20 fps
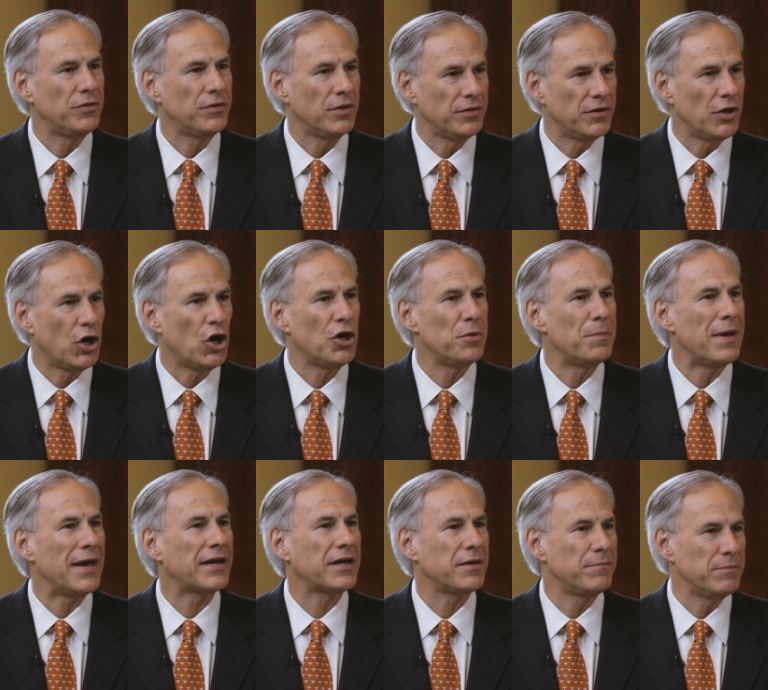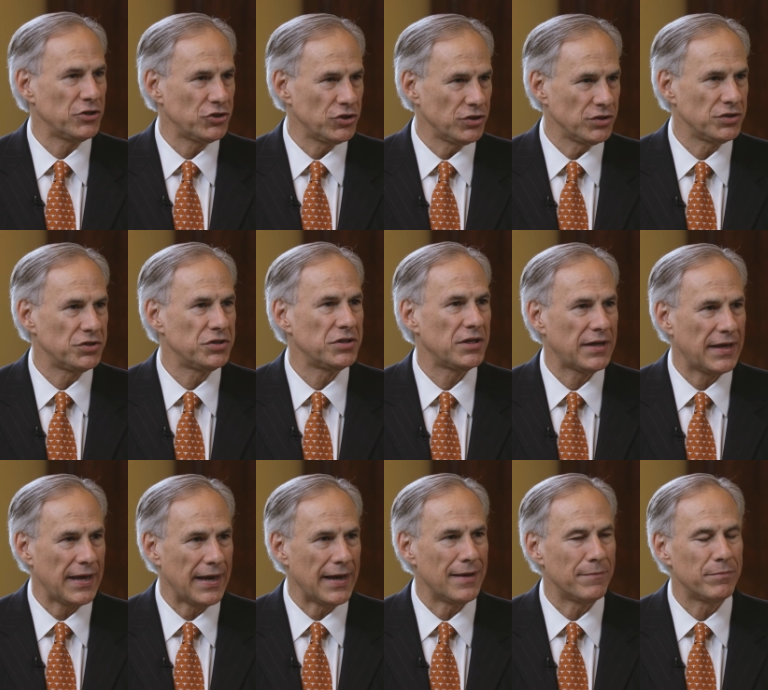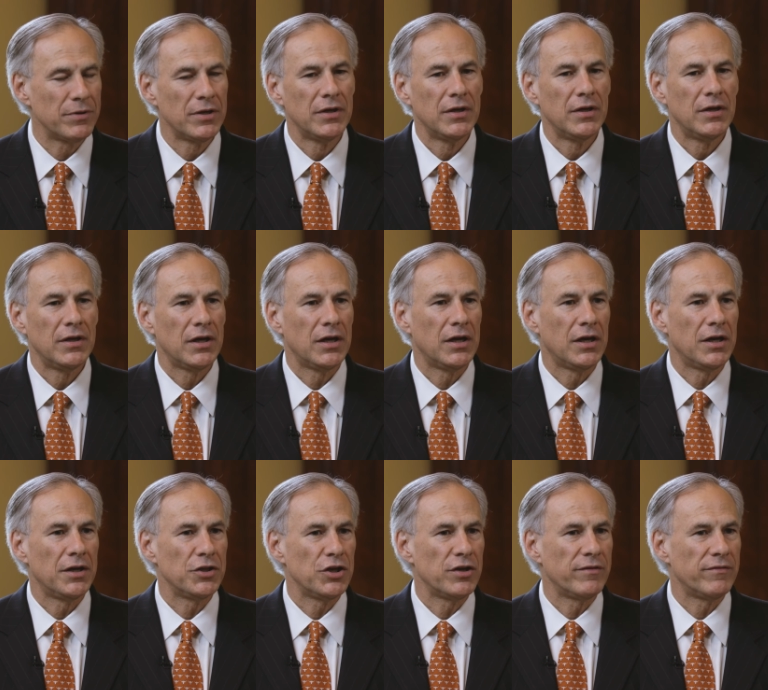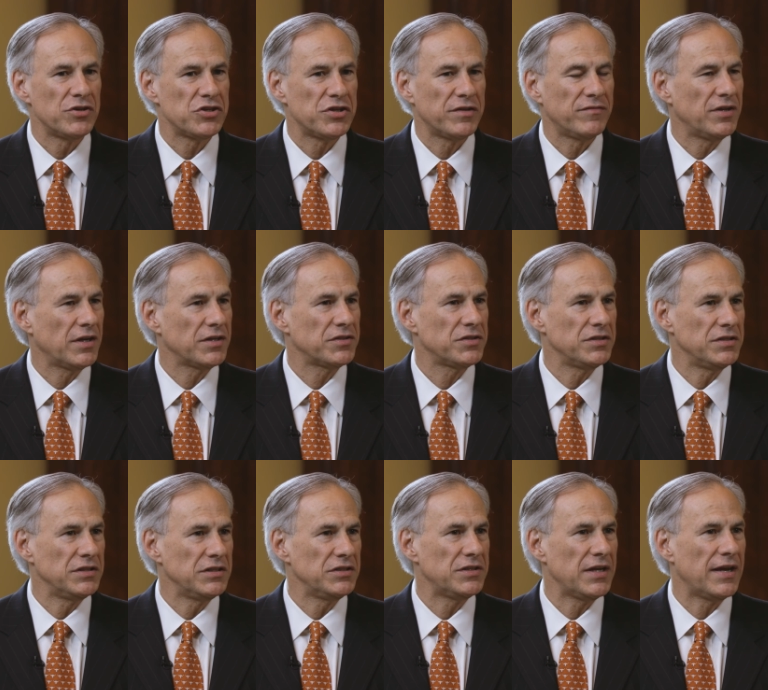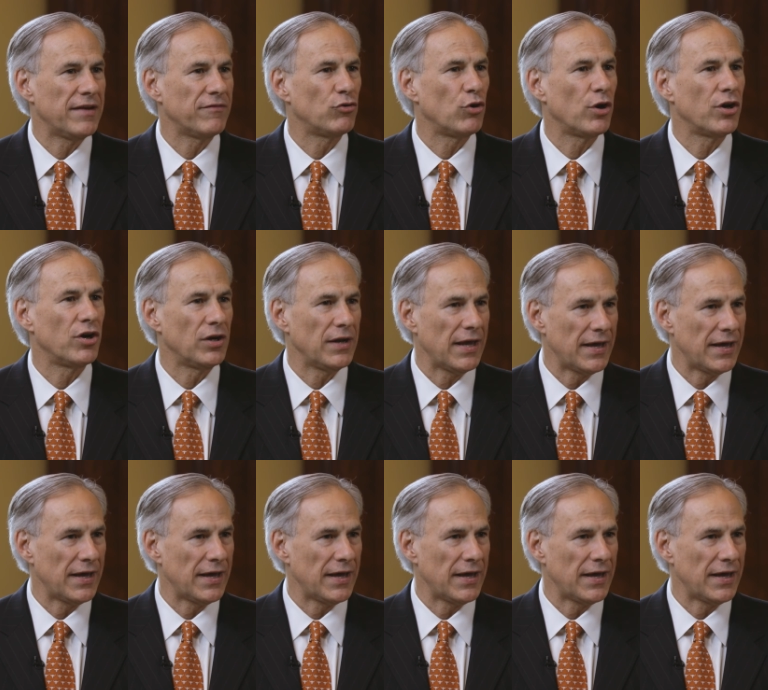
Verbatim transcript: the, the, automatic emissions cap. Uh, the University of Texas needs to have greater